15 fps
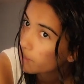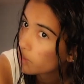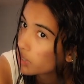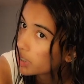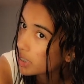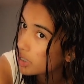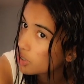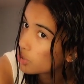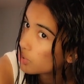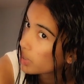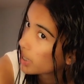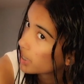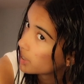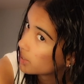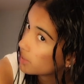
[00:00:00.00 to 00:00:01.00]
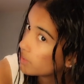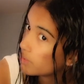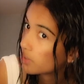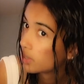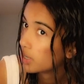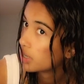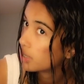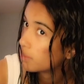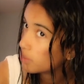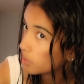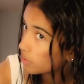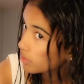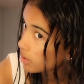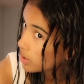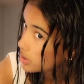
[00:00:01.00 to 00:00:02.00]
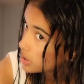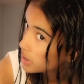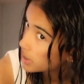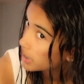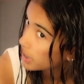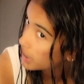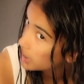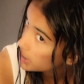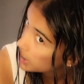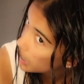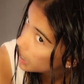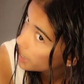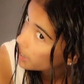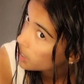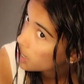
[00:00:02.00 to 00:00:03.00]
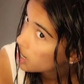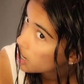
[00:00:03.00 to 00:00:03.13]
ready to kind of move on to the next side.